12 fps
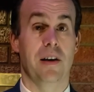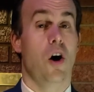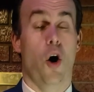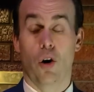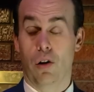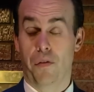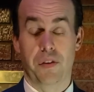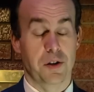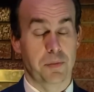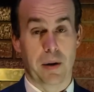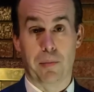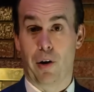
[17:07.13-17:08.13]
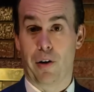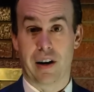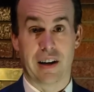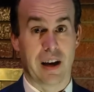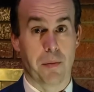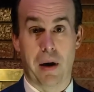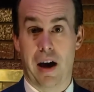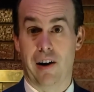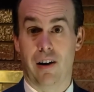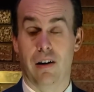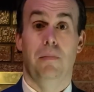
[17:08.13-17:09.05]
All of these people are going to get better.